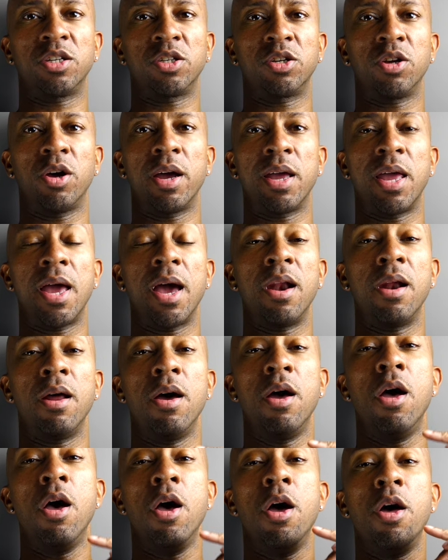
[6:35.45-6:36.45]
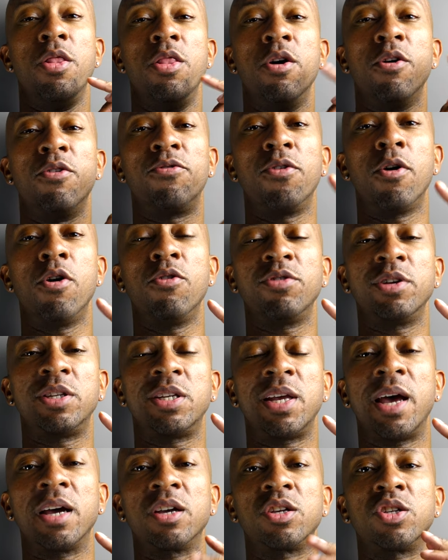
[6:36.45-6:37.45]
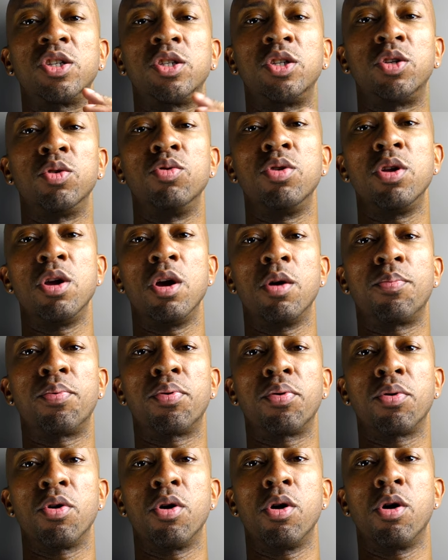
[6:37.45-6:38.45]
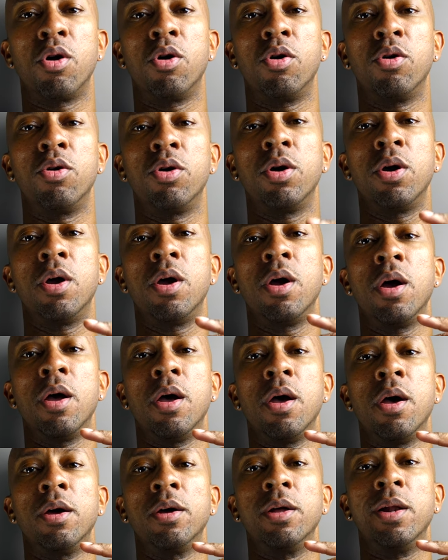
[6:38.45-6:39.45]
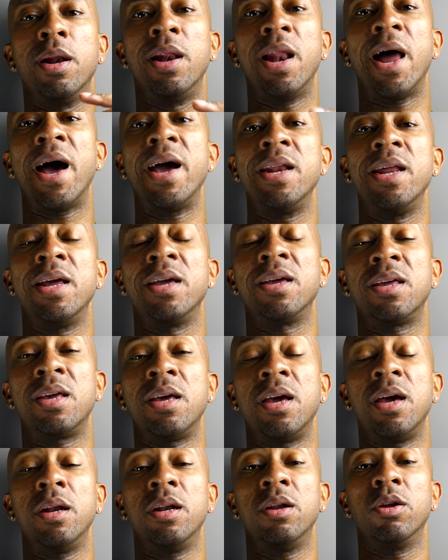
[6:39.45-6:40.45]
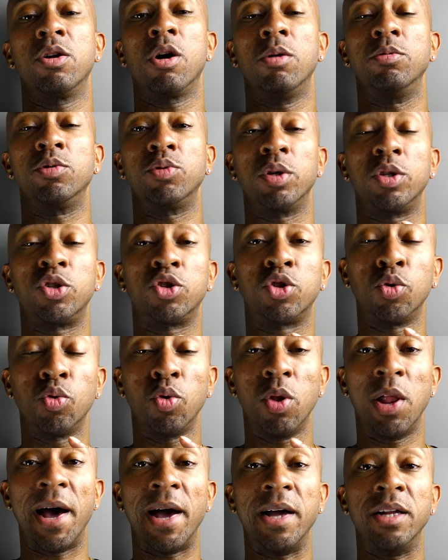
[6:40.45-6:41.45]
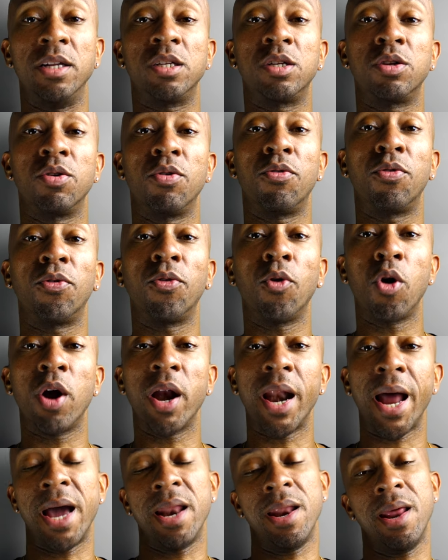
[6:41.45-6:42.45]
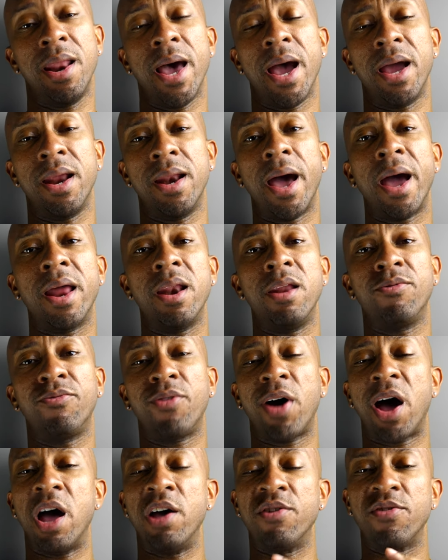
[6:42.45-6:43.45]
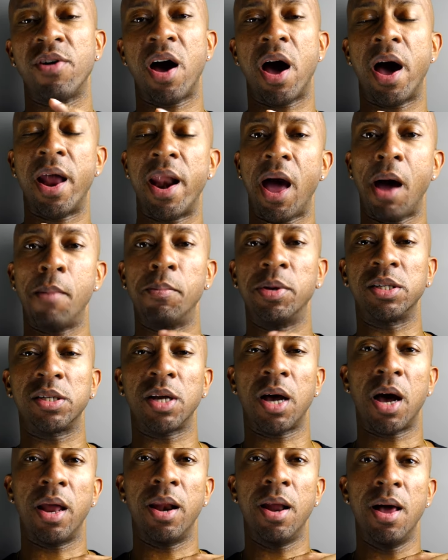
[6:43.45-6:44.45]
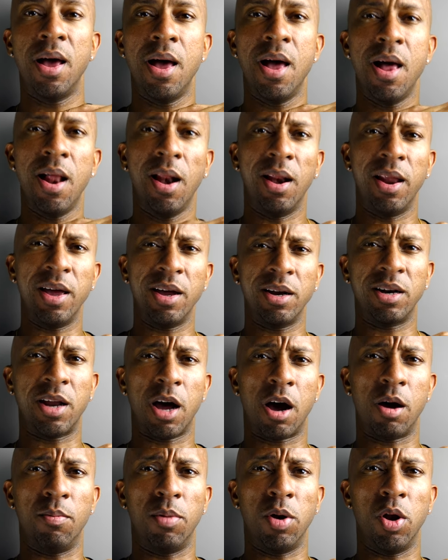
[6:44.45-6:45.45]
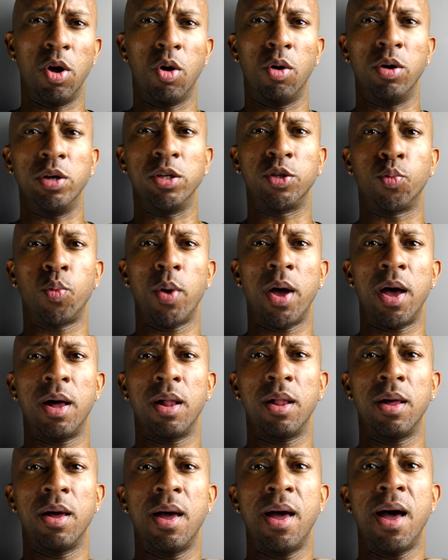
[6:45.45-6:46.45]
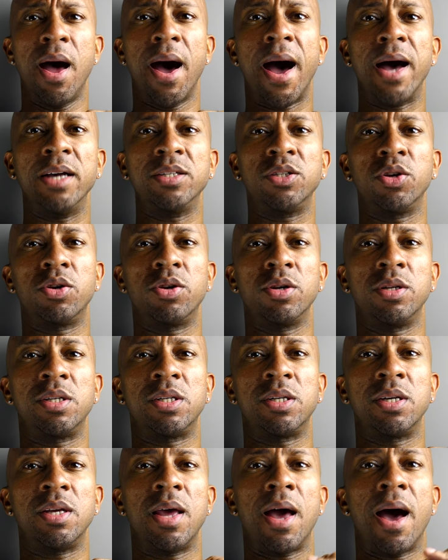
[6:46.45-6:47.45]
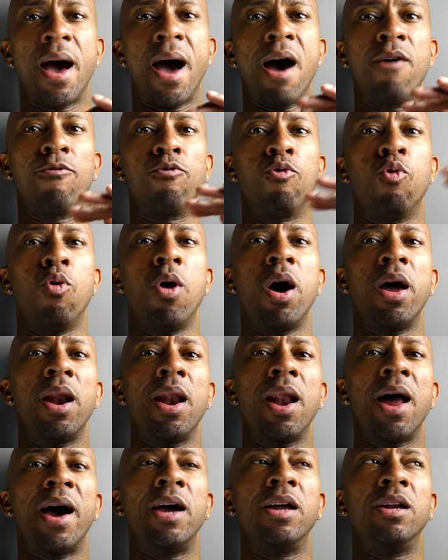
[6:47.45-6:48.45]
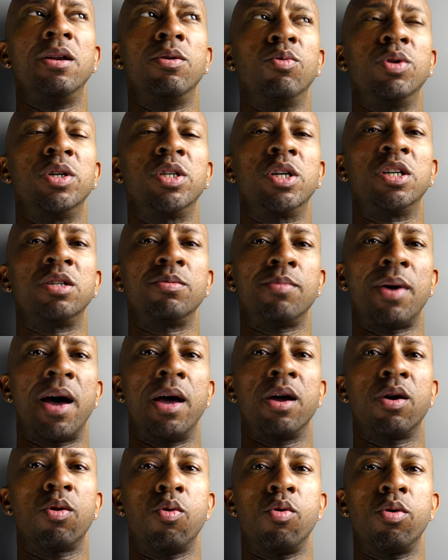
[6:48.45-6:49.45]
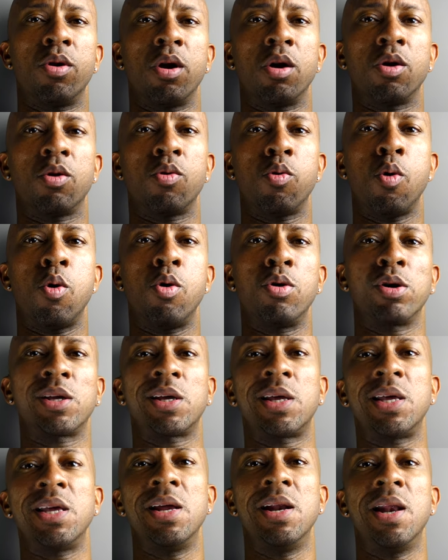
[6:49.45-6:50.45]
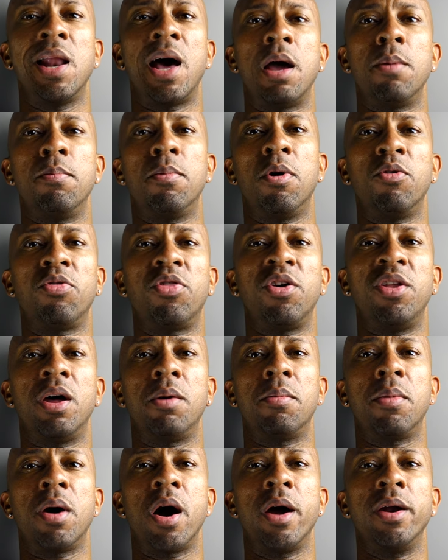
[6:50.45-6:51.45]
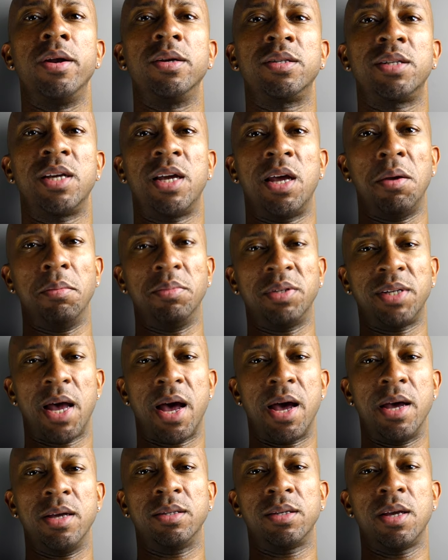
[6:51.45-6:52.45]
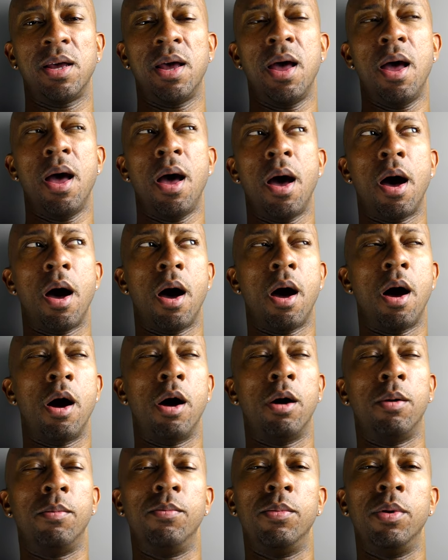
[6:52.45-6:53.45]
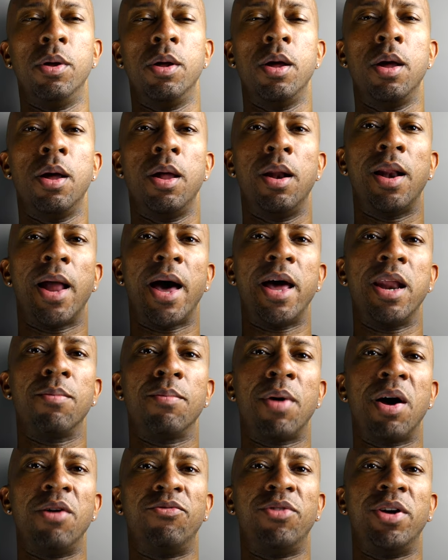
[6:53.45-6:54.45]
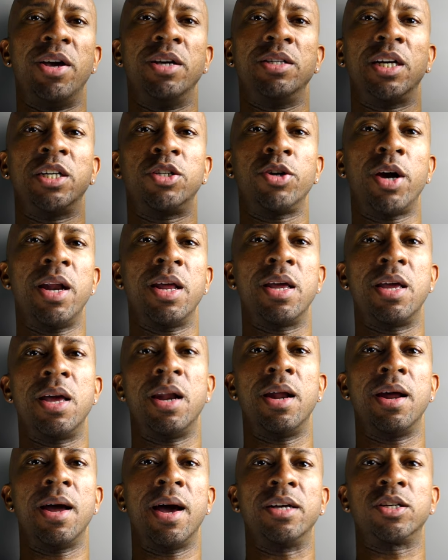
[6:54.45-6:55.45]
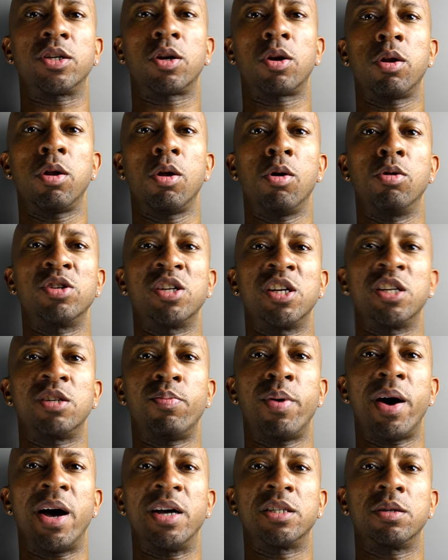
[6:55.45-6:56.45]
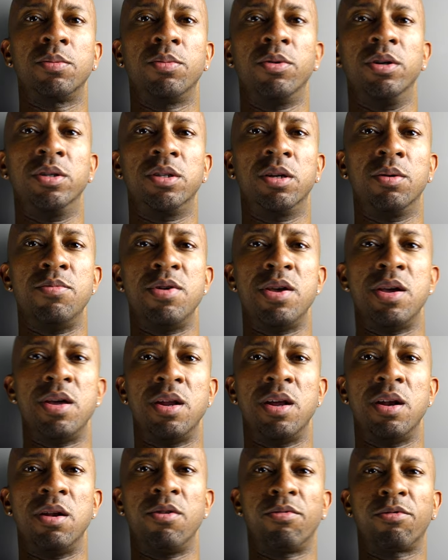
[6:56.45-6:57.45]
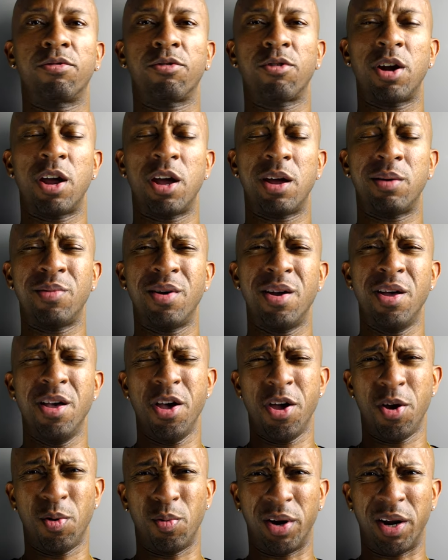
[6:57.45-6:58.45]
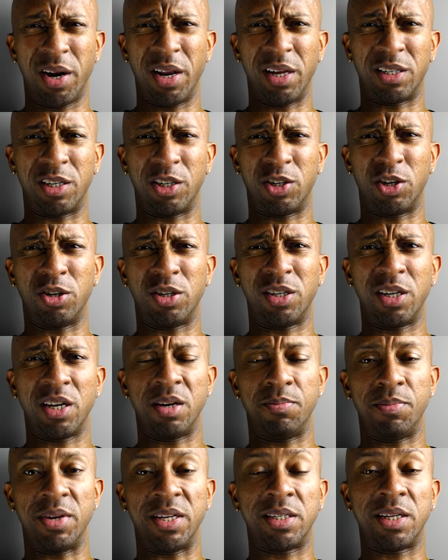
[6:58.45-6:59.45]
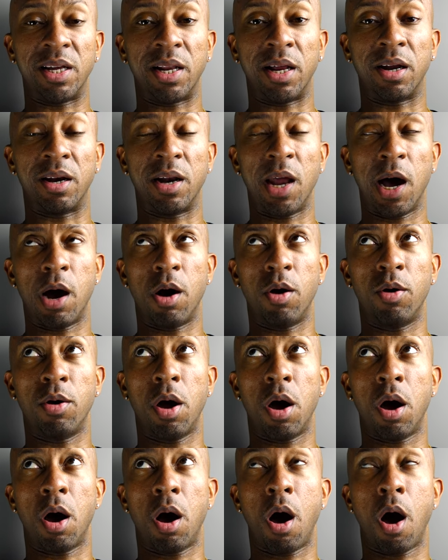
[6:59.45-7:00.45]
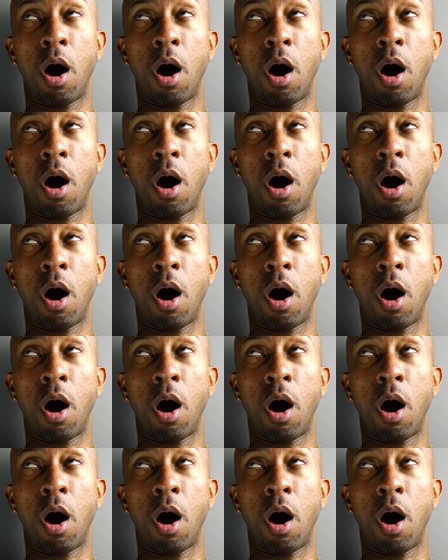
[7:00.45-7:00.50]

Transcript: So again, the Fovitec StudioPRO lighting kit. It comes with two lights, four ninety-nine ninety-five on Amazon. Link down below as well. As you can see, I have one light, which is my quote-unquote key light. Both of them are the same size. Um, lighting my face, I try to get it as close as possible to being in the frame when it is that you're seeing me sitting down.